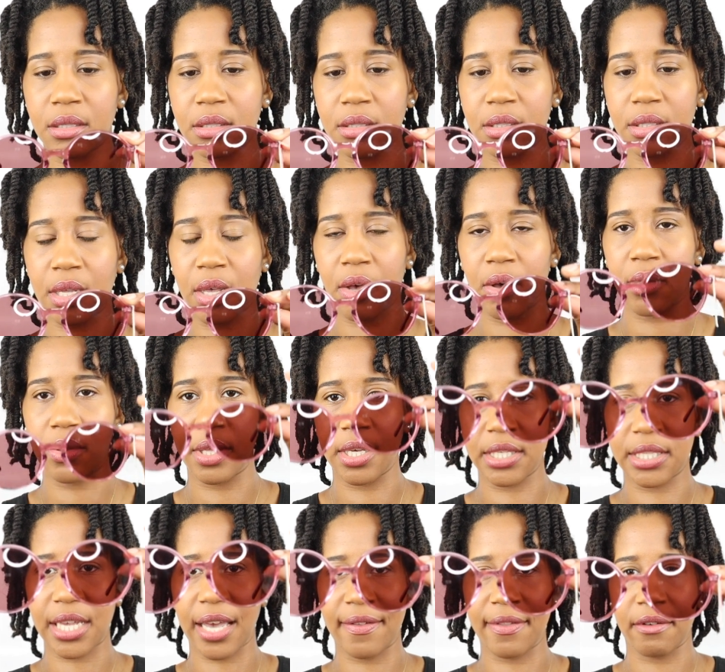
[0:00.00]
So
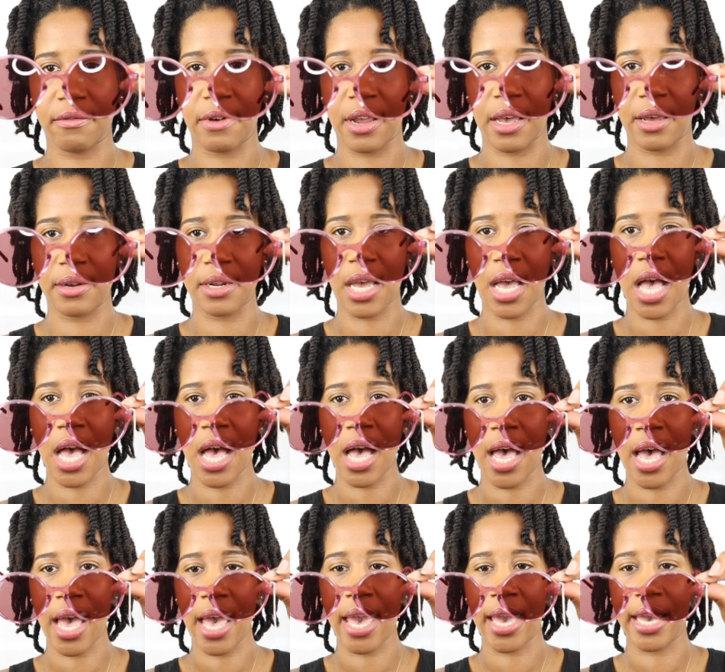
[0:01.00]
these have the round
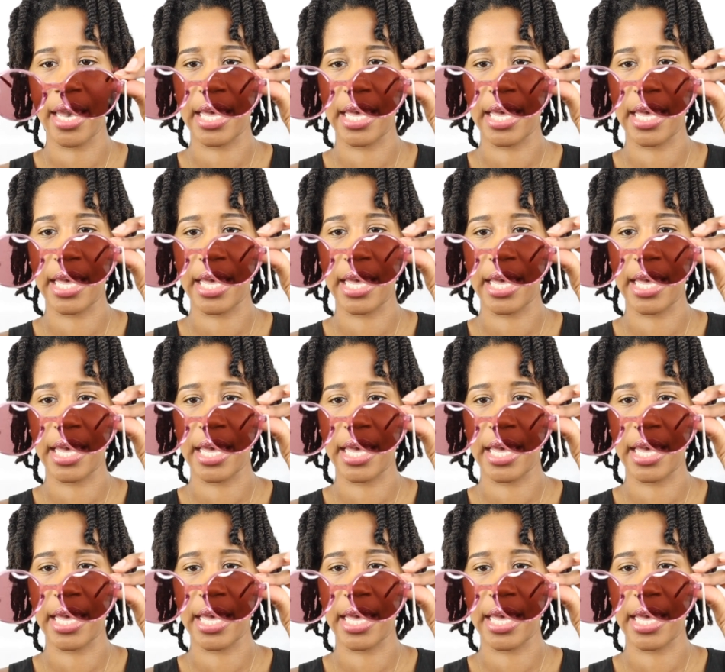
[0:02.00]
eye